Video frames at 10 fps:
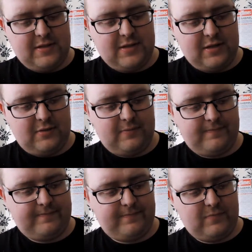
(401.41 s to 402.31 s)
So
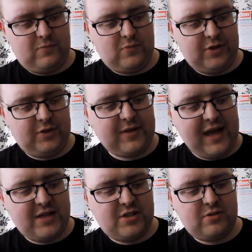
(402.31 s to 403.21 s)
what you
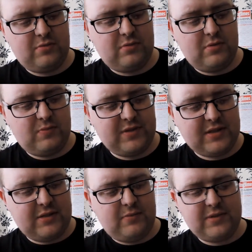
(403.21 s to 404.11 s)
get is with
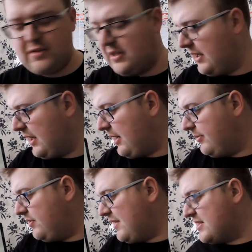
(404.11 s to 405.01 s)
the
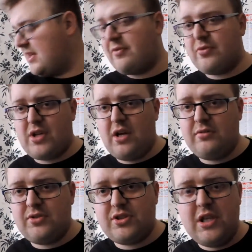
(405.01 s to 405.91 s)
alarm you get several
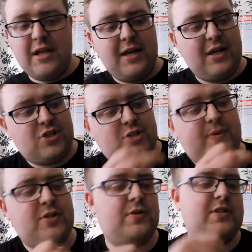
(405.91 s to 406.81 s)
tones, and
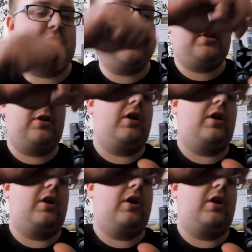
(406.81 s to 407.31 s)
just by twisting the